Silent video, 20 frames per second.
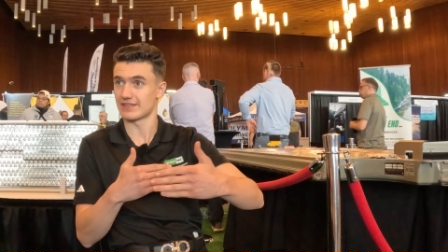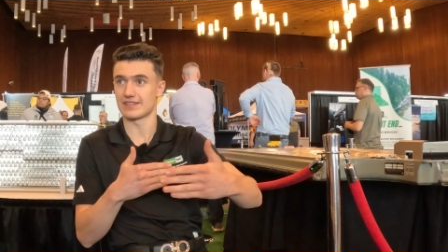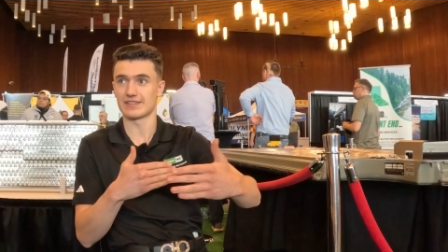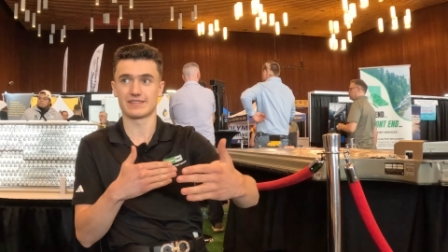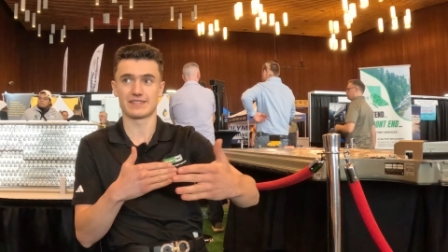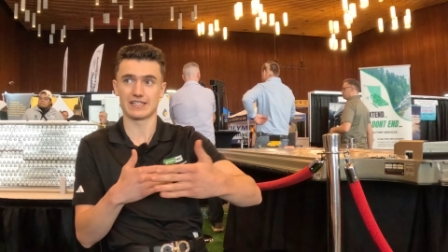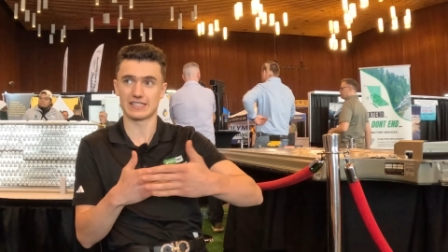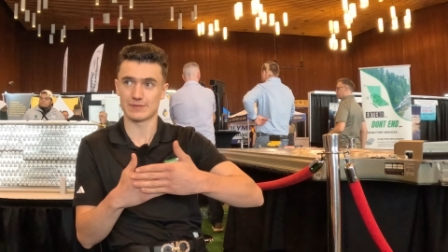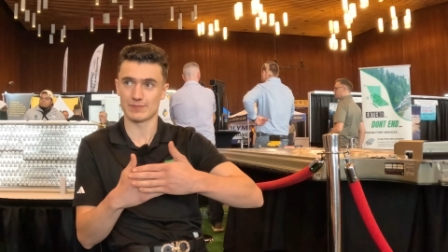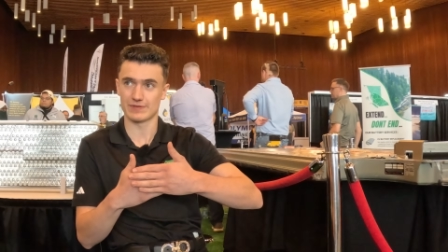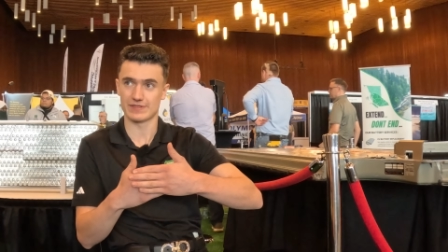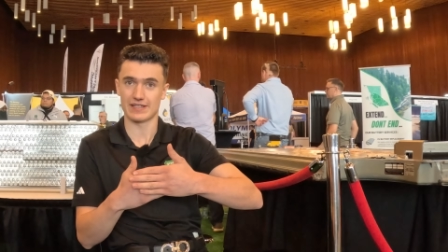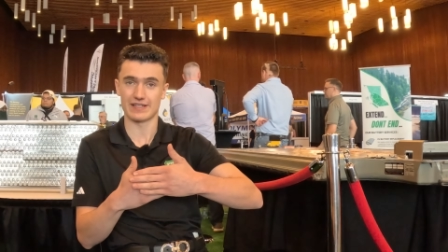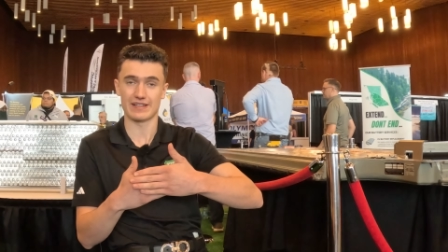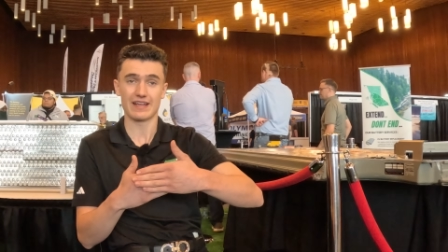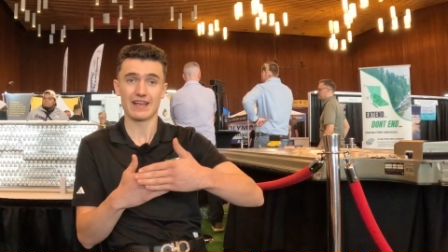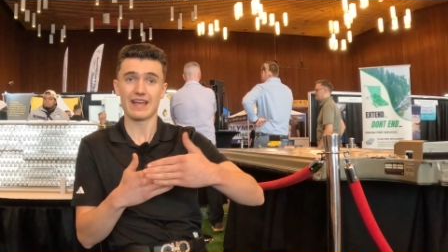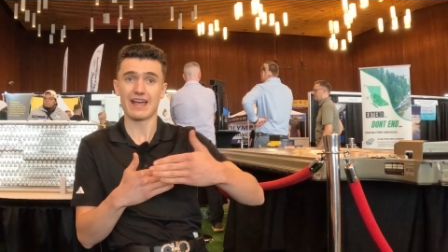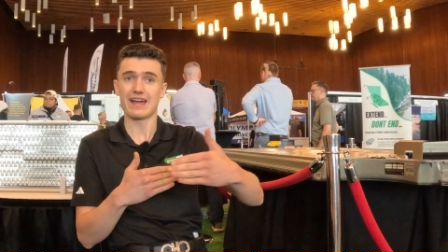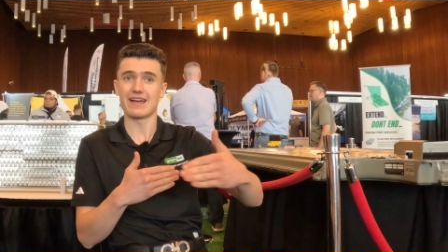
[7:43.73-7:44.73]

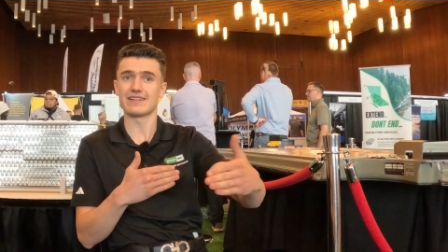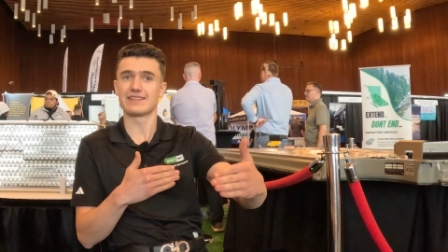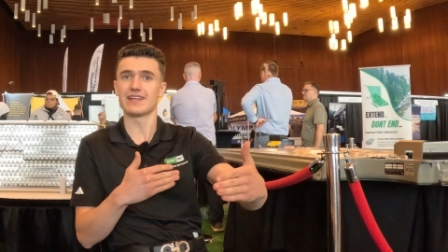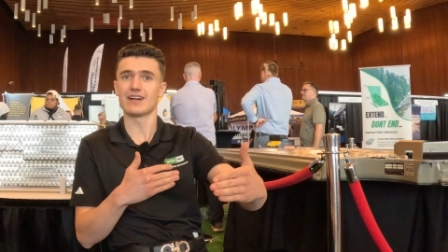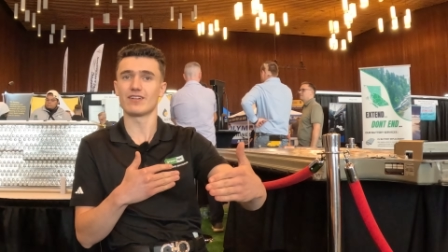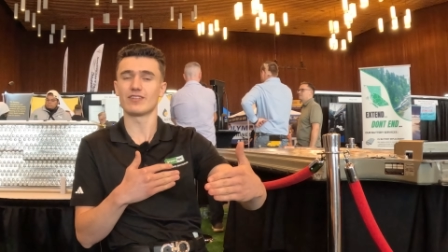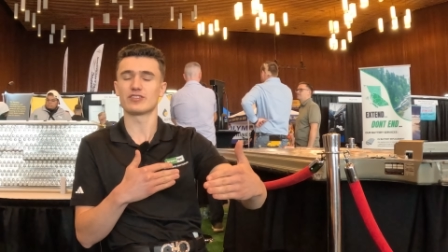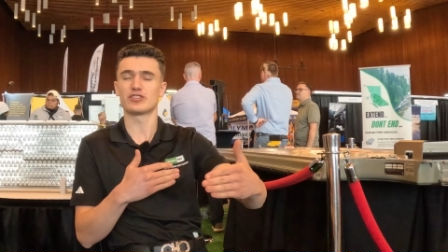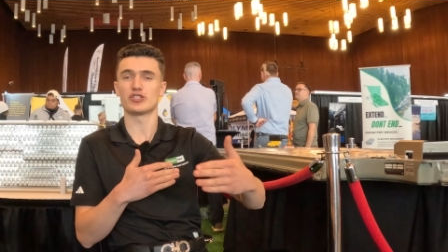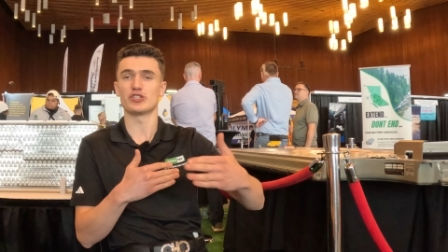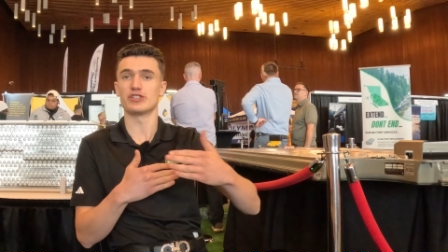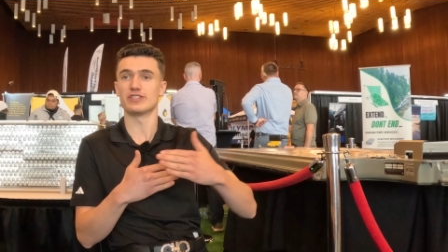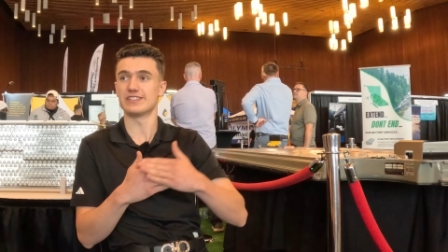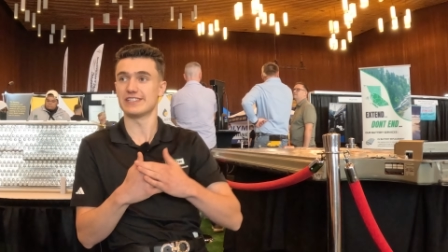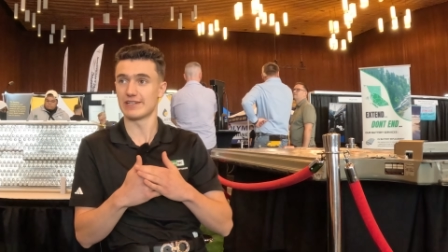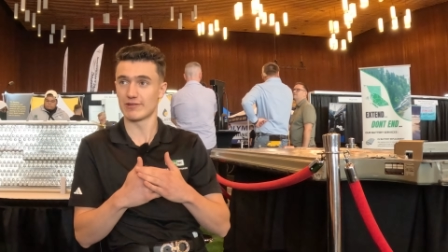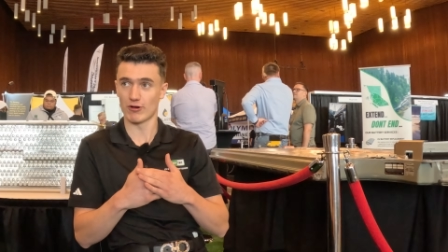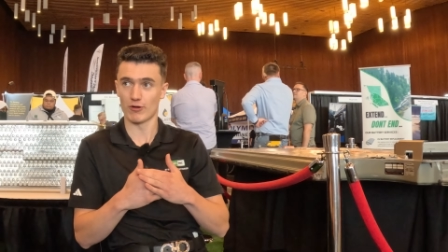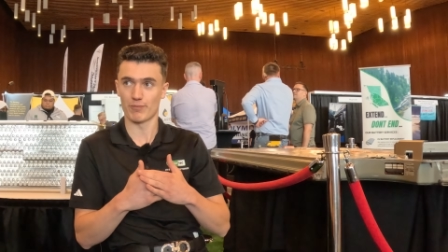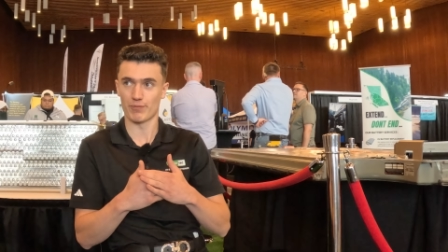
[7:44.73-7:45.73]
6%, until yeah. it's
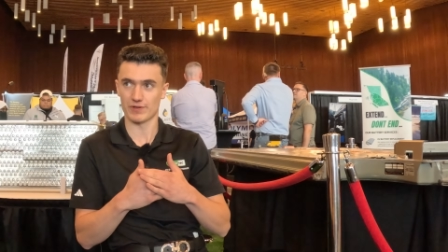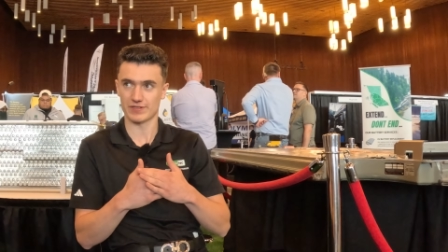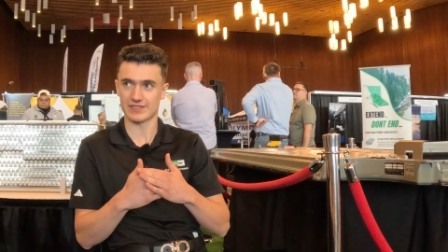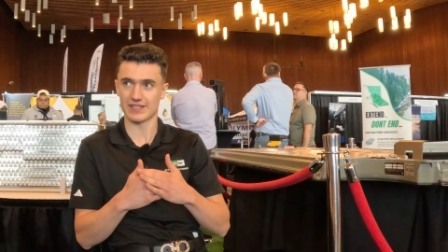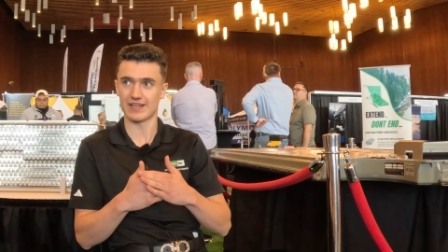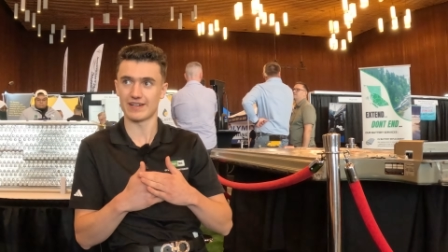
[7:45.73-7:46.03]
0%.